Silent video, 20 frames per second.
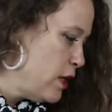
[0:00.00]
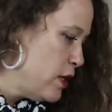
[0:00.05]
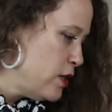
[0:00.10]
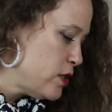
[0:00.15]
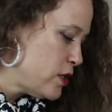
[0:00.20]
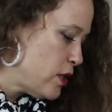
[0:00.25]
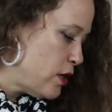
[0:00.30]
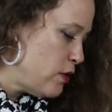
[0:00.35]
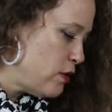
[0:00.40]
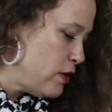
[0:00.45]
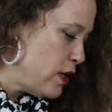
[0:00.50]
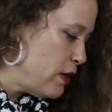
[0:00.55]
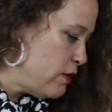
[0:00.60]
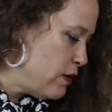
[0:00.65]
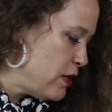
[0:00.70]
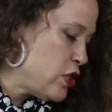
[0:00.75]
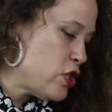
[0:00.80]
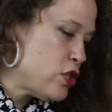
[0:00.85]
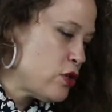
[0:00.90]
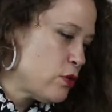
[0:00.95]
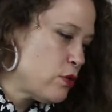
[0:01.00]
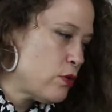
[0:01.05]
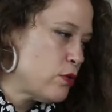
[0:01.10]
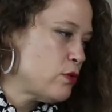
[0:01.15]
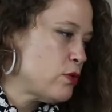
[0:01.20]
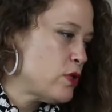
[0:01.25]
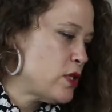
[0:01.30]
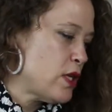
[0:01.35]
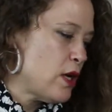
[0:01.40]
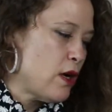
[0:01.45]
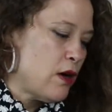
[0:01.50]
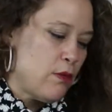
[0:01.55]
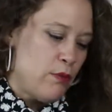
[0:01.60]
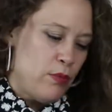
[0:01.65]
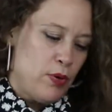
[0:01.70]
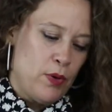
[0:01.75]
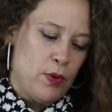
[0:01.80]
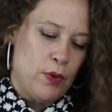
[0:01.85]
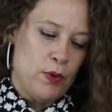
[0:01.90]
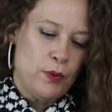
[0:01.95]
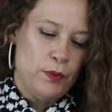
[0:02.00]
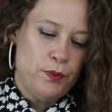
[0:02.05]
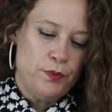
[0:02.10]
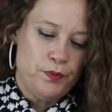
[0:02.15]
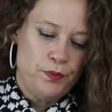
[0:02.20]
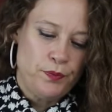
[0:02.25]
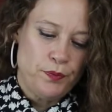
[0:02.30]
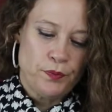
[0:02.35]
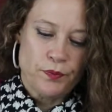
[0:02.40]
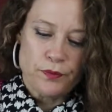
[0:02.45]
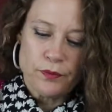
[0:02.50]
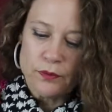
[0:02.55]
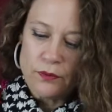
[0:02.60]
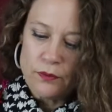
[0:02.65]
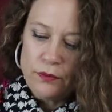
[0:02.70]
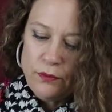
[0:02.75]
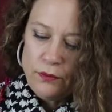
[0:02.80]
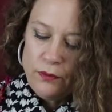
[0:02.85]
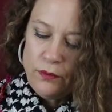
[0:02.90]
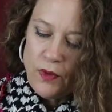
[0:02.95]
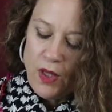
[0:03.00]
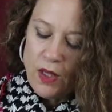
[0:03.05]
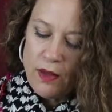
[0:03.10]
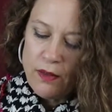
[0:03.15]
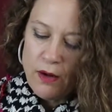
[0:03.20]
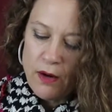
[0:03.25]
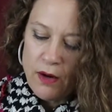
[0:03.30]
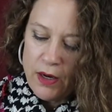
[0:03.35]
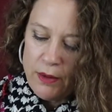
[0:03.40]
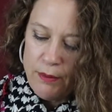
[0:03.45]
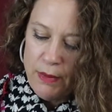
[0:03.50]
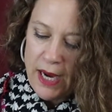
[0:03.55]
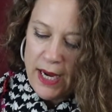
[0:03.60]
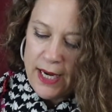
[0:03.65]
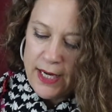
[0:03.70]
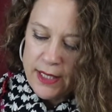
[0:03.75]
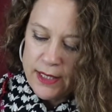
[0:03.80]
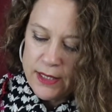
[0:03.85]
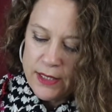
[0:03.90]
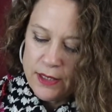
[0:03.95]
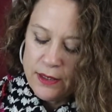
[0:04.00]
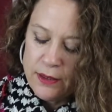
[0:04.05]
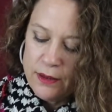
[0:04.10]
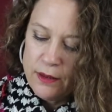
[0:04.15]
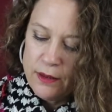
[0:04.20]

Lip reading: So the original sample that I made,